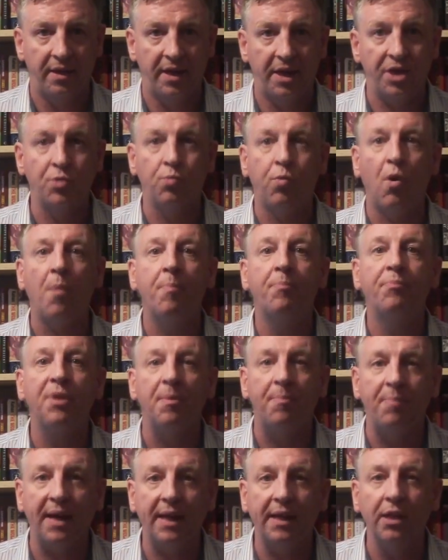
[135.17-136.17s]
is what
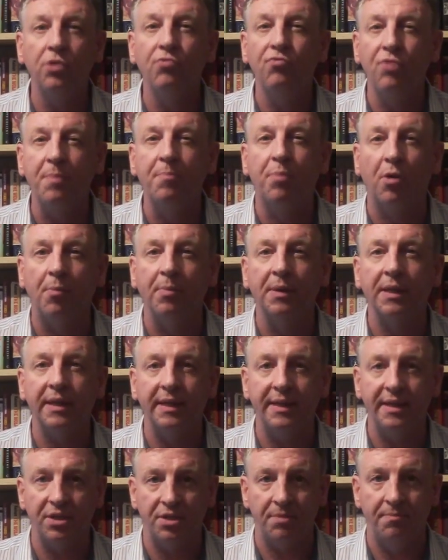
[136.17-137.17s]
propelled
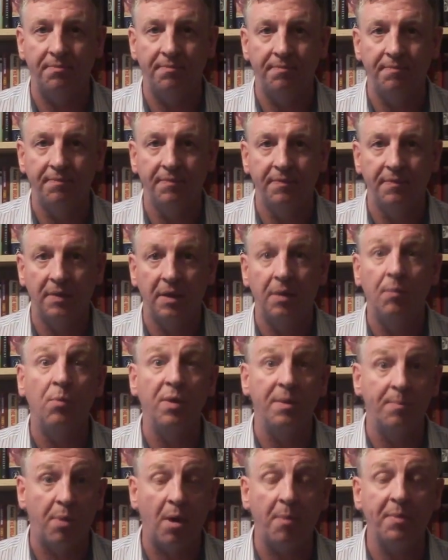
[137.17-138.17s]
republicanism
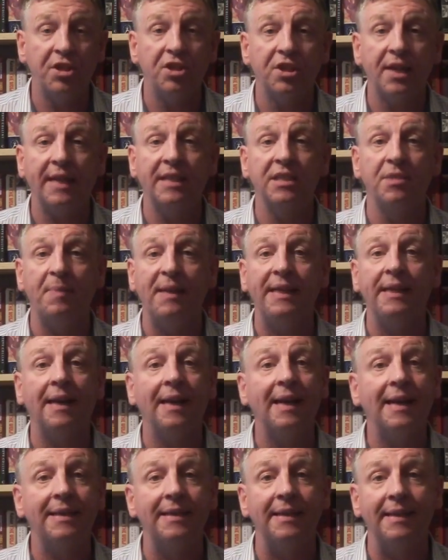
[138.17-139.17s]
with Bobby Sands being
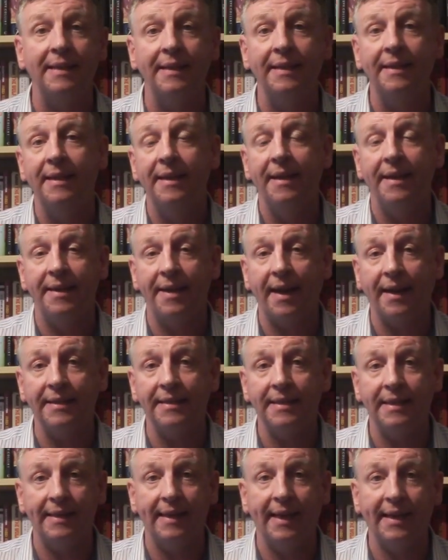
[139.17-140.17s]
elected in
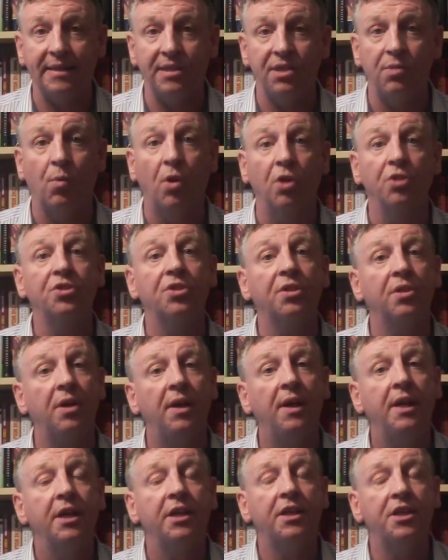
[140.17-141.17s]
1981 to
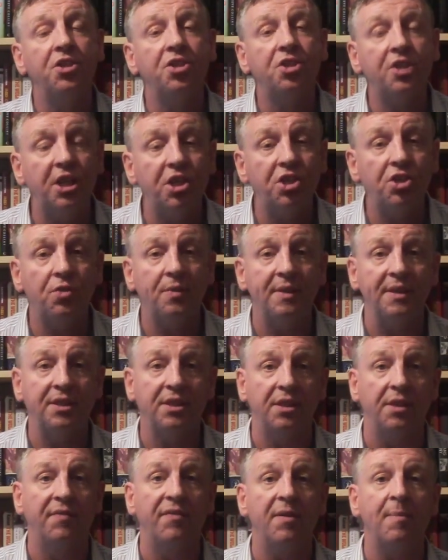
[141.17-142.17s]
the
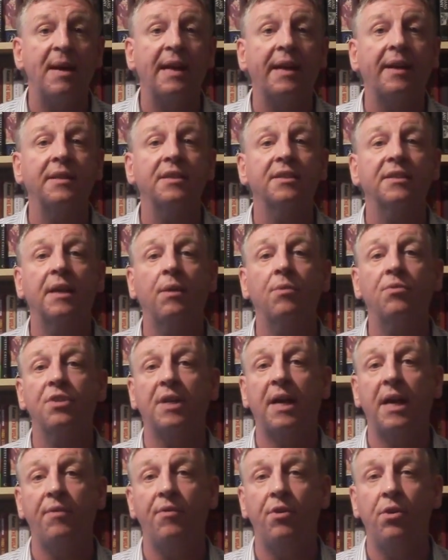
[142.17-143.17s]
constituency of Fermanagh and South
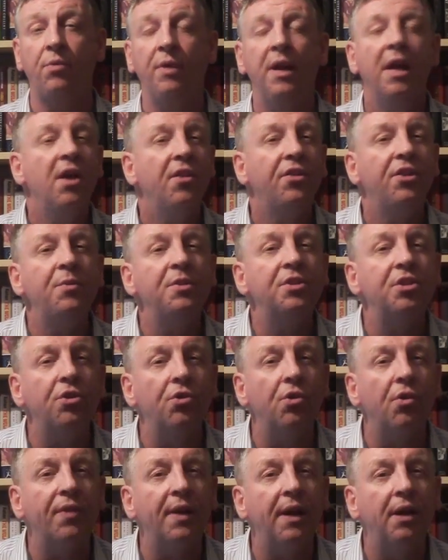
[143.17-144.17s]
Tyrone. There was
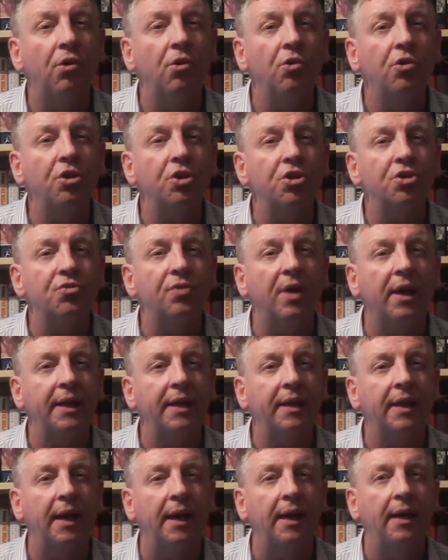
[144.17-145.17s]
another hunger
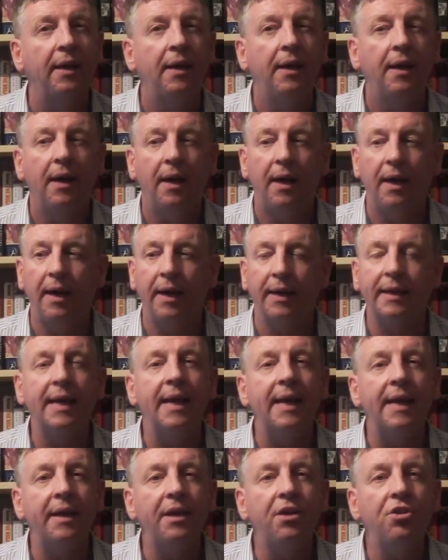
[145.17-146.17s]
striker uh,
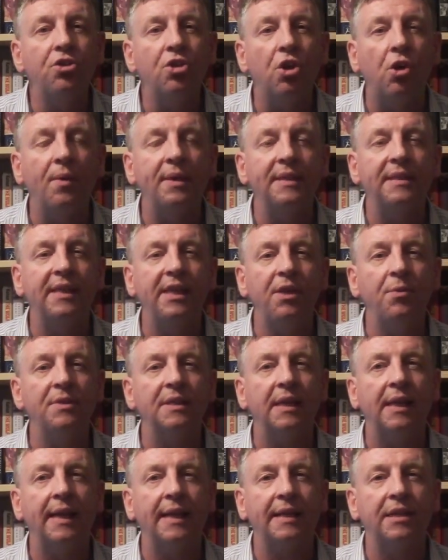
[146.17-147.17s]
Kieran Doherty, as he
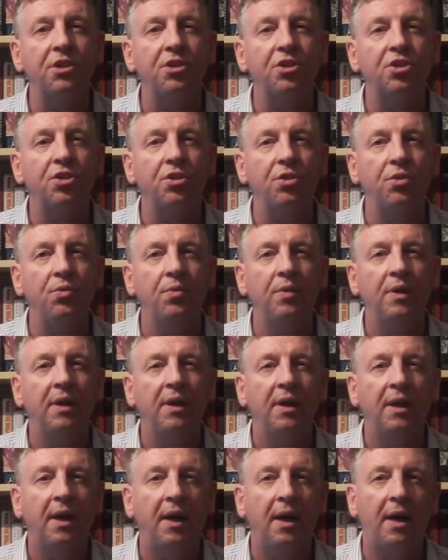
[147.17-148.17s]
was elected to
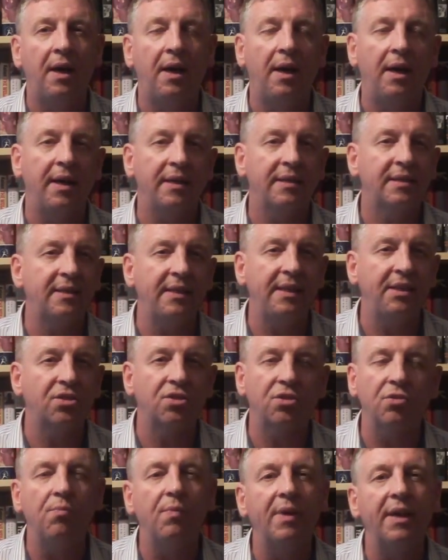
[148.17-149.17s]
uh, a seat
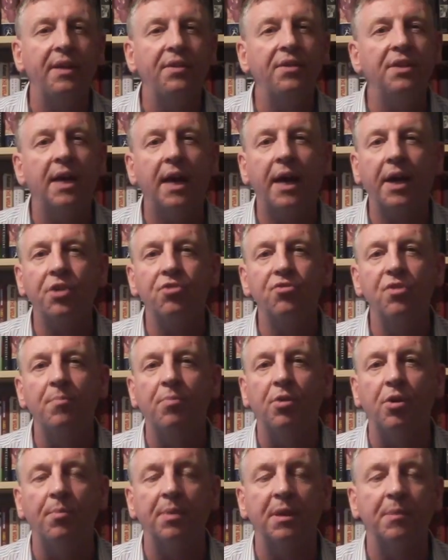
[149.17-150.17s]
somewhere in the Irish
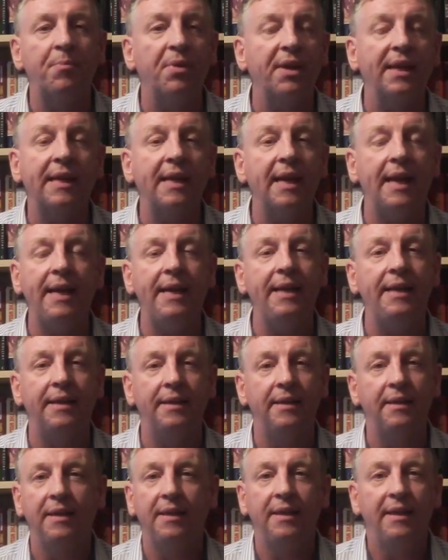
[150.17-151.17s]
Republic, but again,
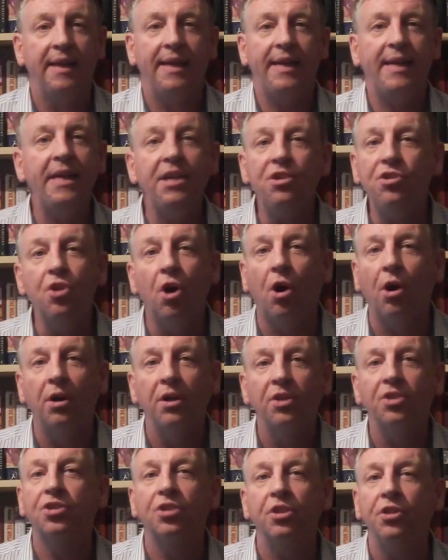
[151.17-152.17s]
he's
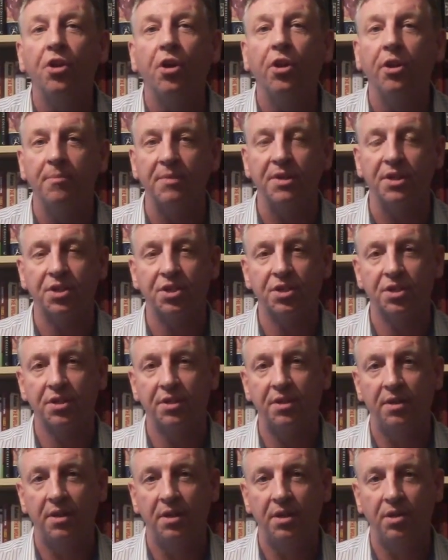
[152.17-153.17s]
not
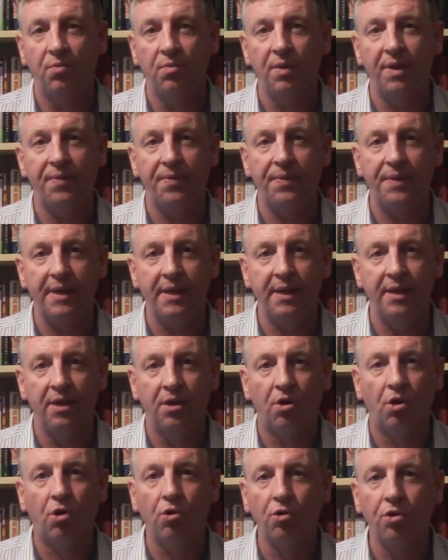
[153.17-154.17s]
synonymous with the
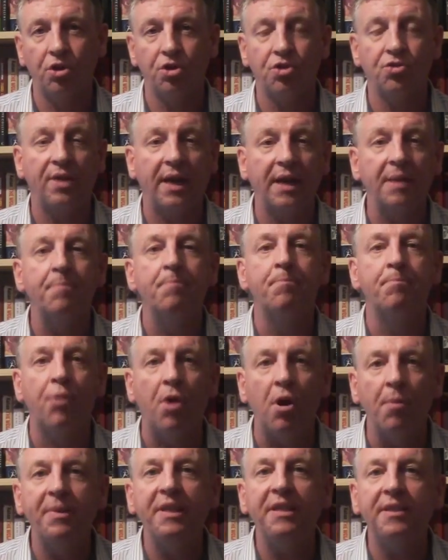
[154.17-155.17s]
hunger strike.
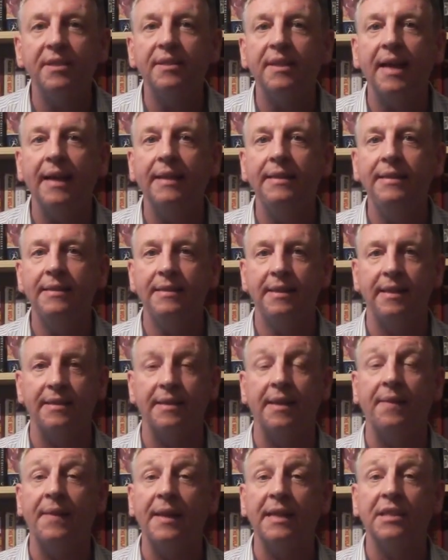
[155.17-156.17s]
Bobby Sands
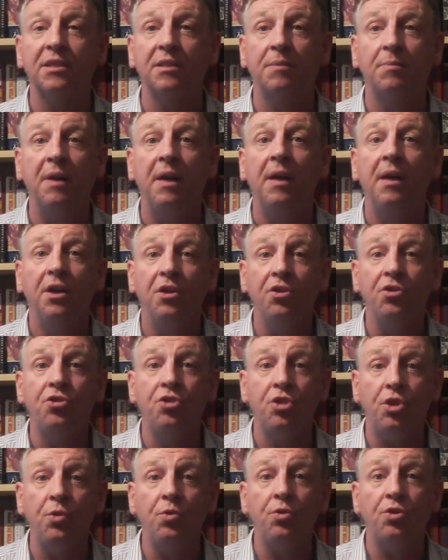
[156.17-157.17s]
is, and that's
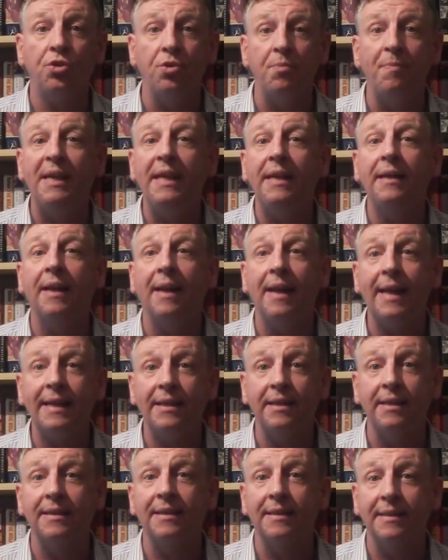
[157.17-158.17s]
due to being
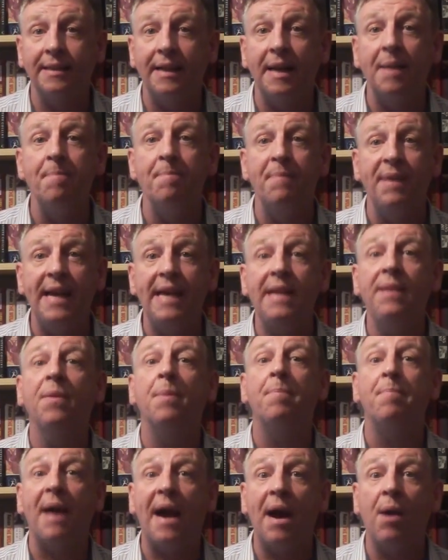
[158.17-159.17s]
elected as an MP,
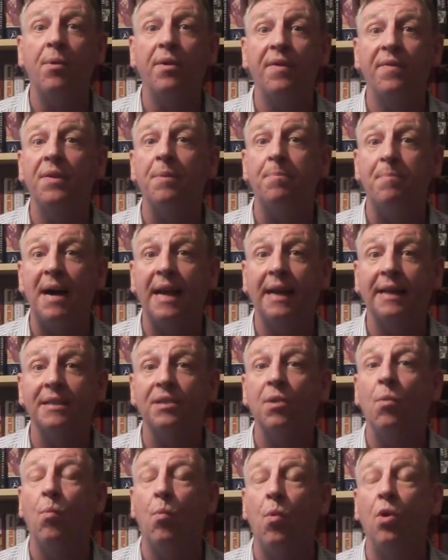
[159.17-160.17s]
the power of the
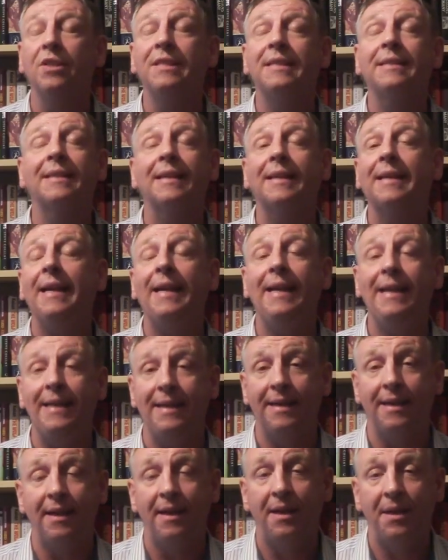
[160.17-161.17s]
ballot once
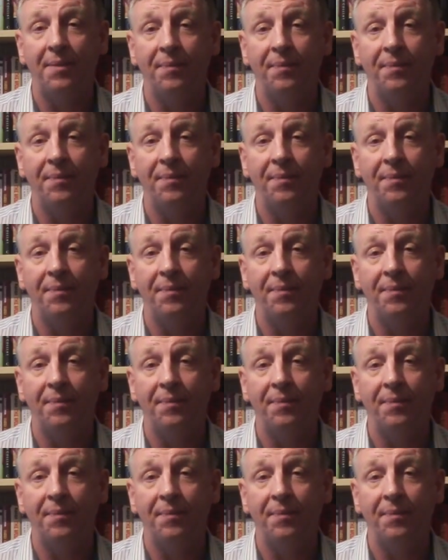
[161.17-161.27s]
again.